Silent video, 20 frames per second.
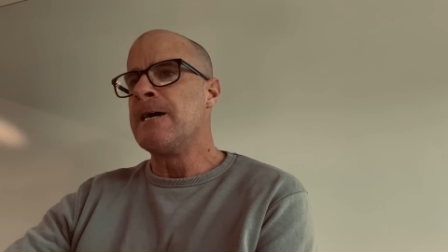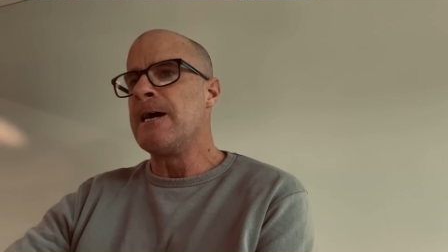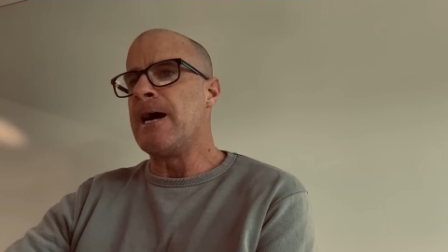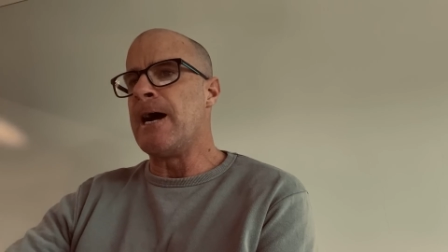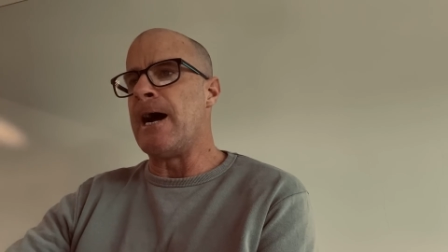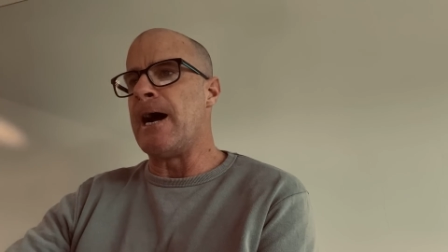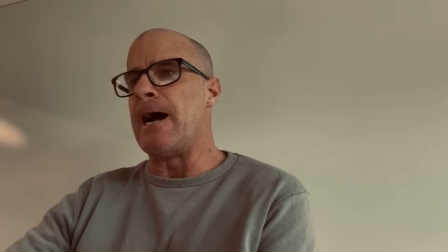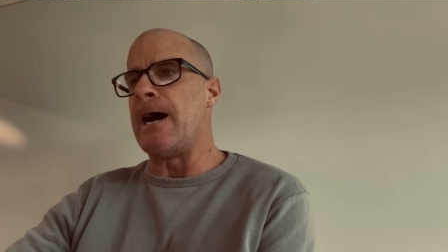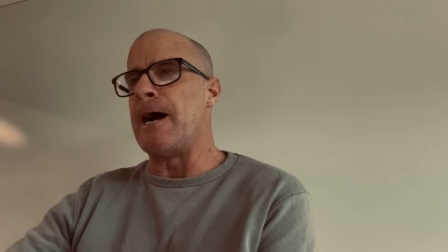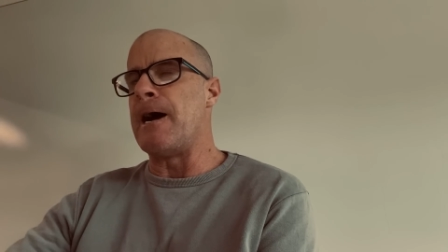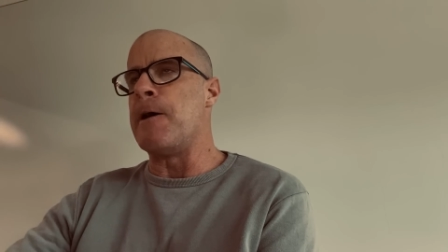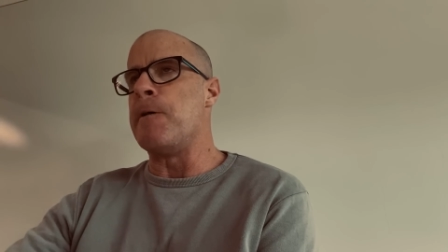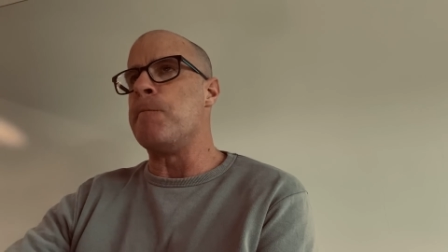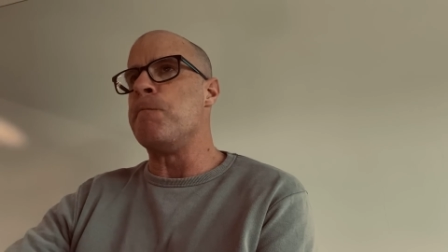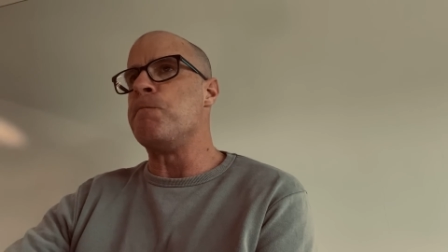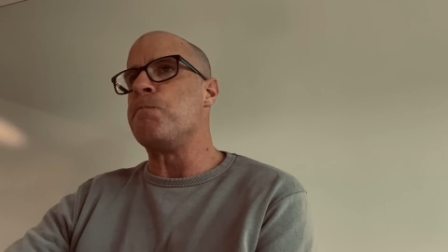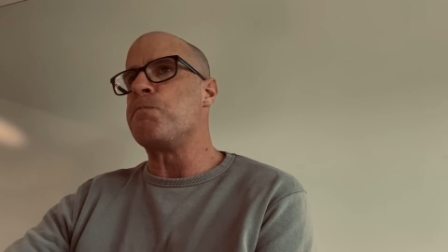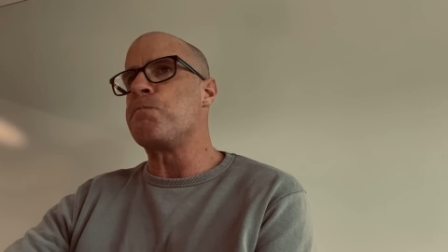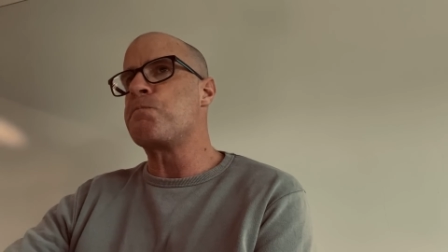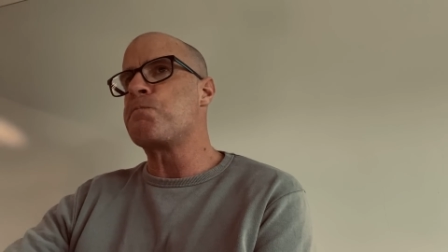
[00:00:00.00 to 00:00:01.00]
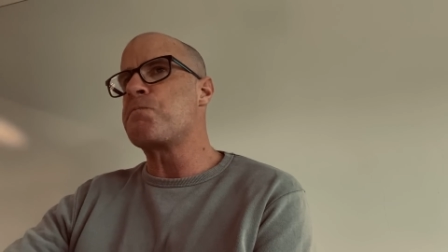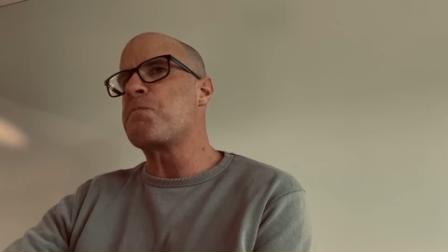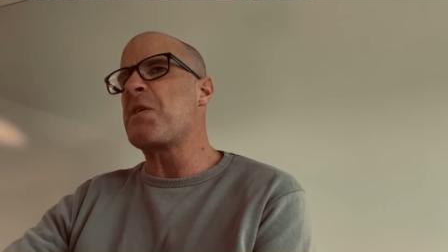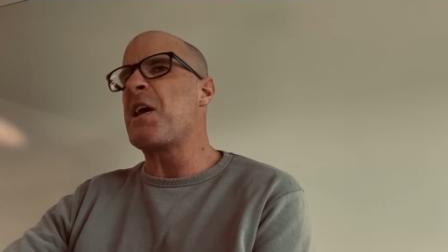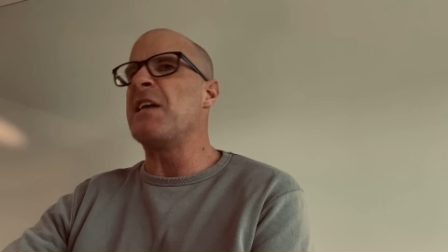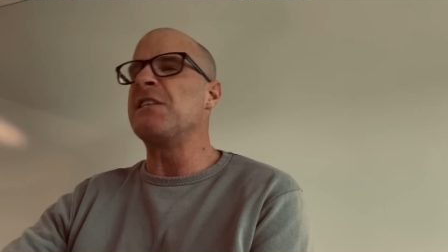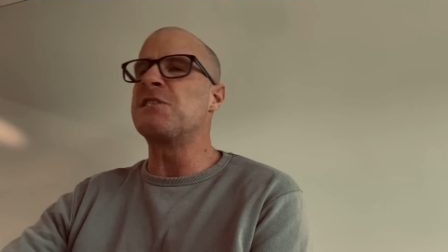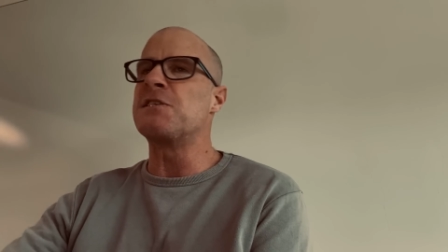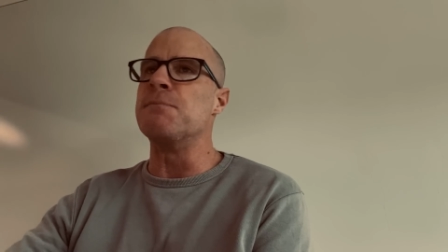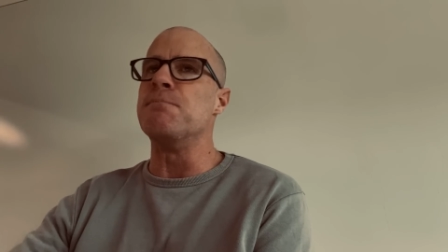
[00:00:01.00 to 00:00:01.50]
And
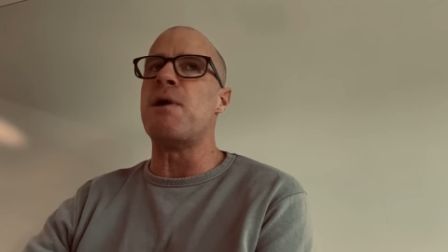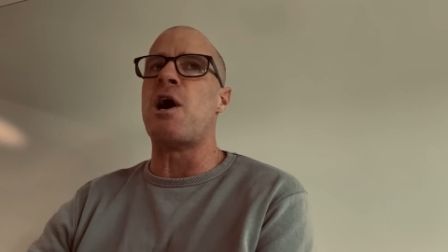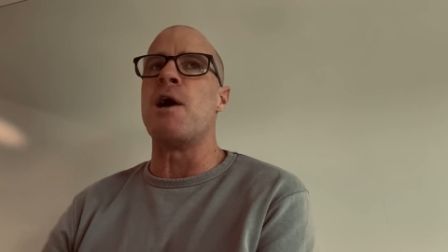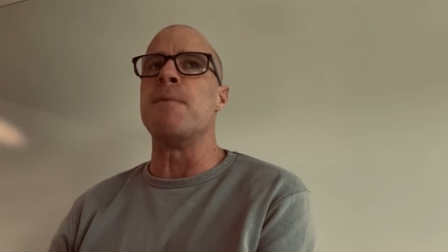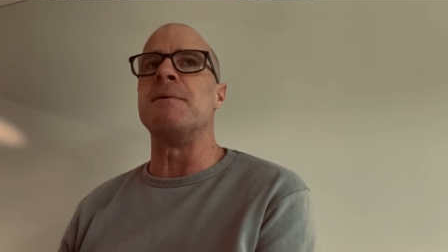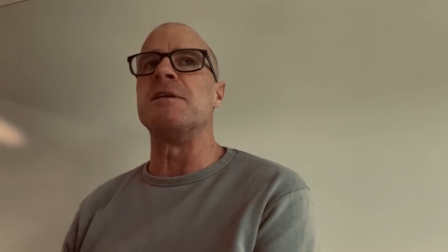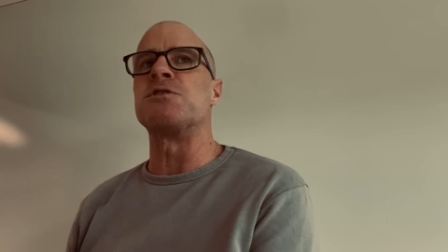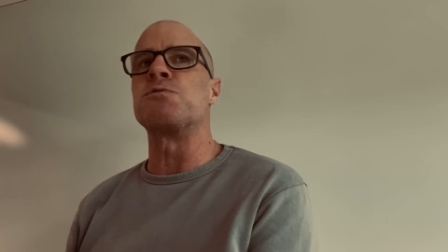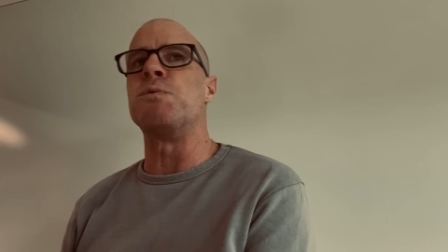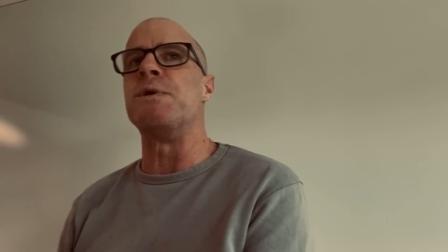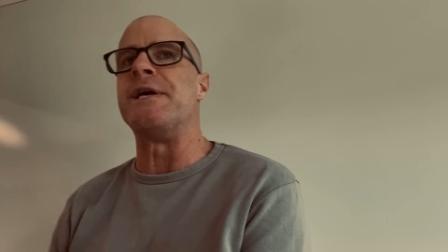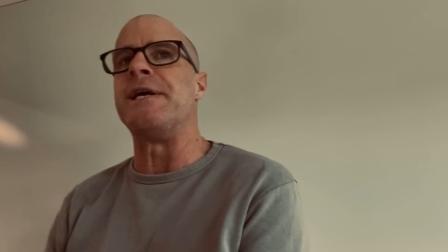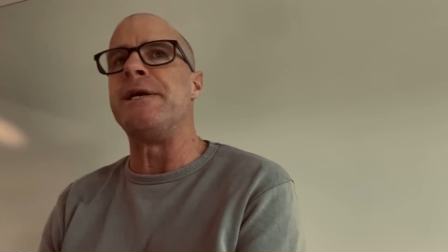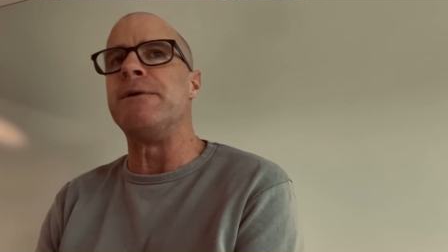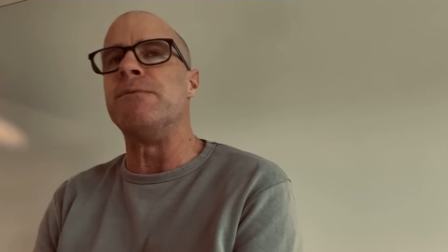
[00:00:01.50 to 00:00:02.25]
some moments where he